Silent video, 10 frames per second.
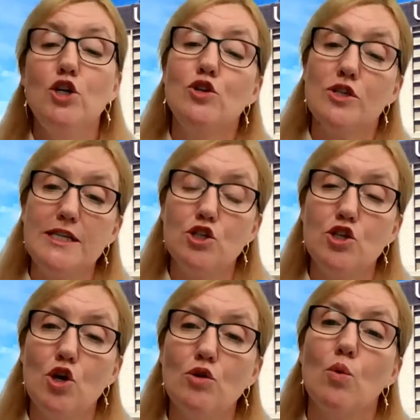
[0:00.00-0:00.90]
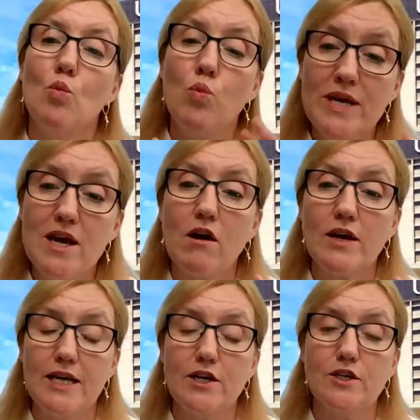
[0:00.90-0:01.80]
You just need to know that we are
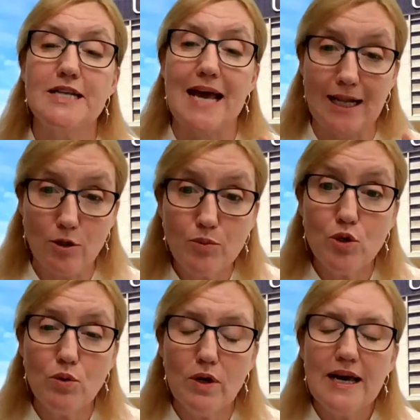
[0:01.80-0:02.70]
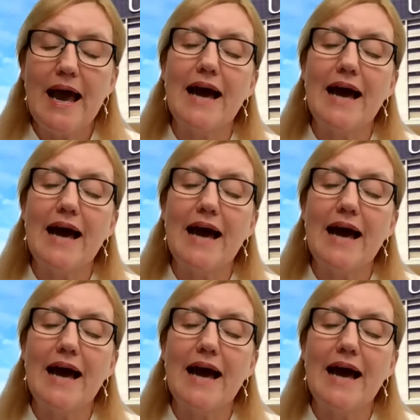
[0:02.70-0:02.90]
here to help you,